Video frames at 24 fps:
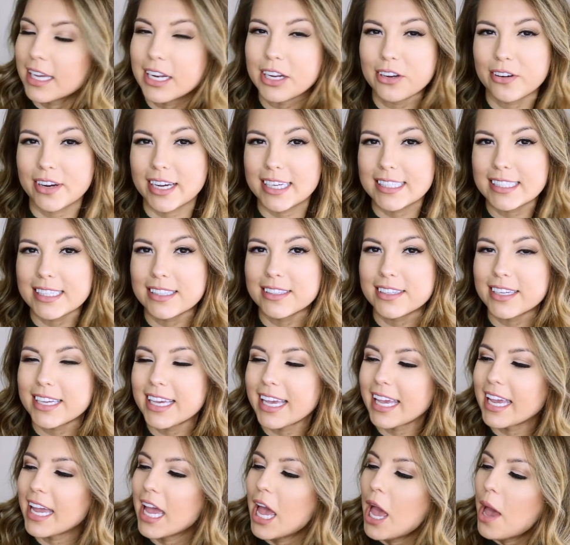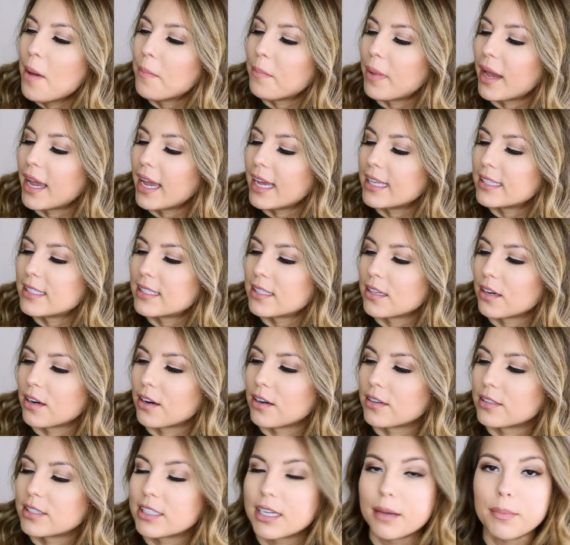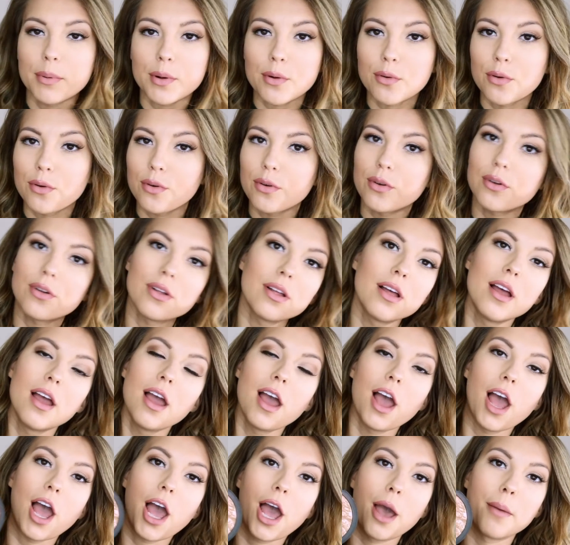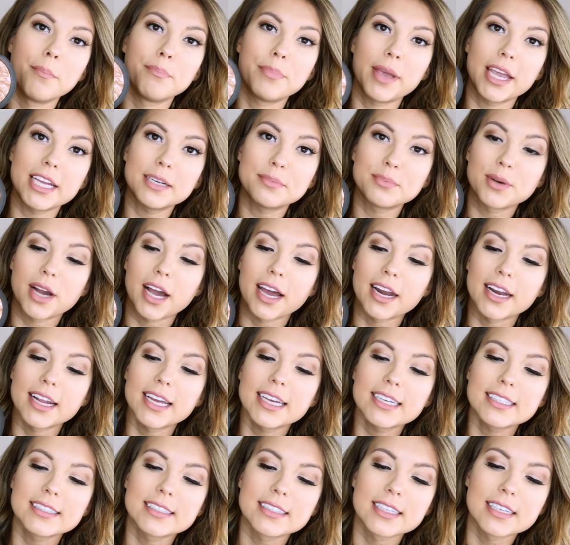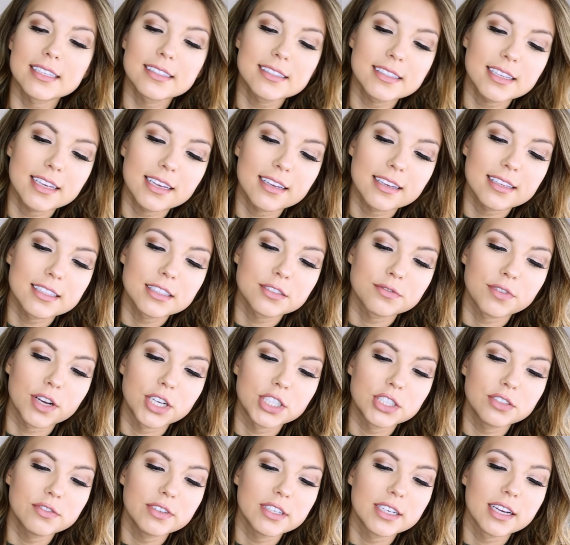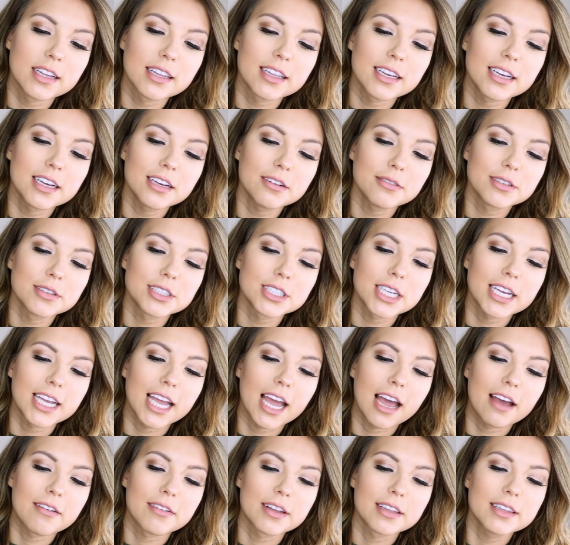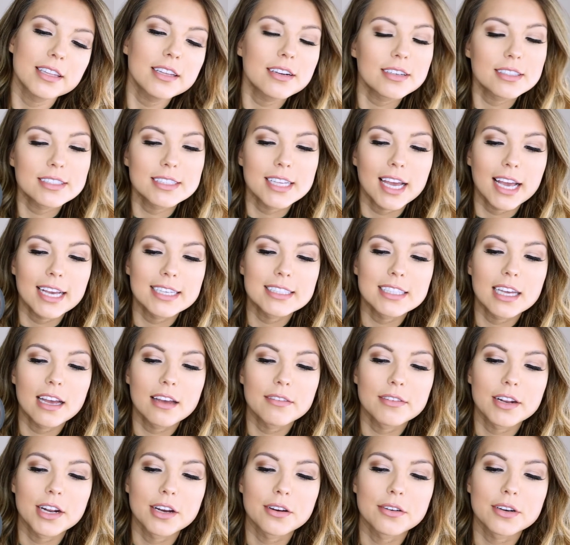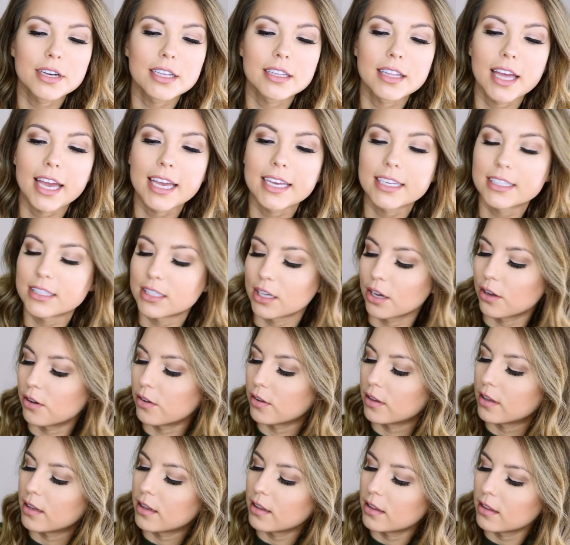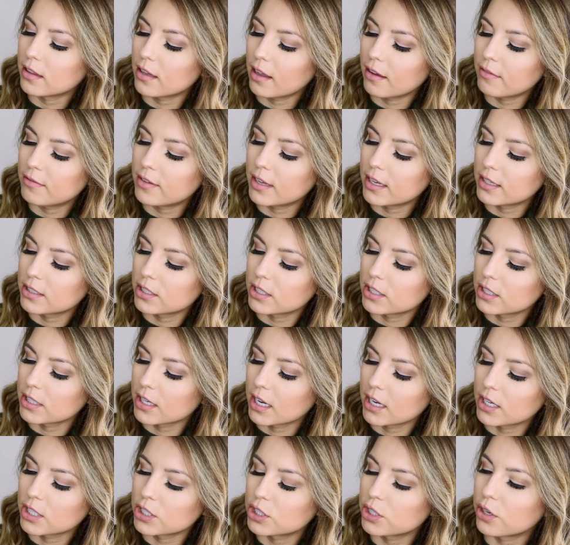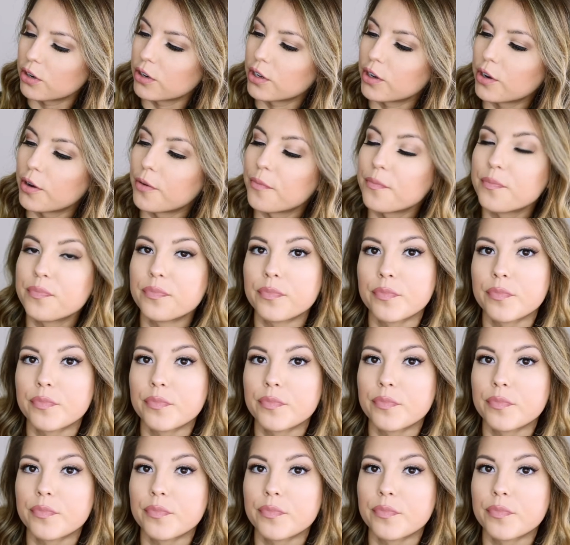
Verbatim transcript: kind of crazy looking, but it's their typical um, baked products. This is French Vanilla, which I have a little size of and I already like, so love this just to kind of show you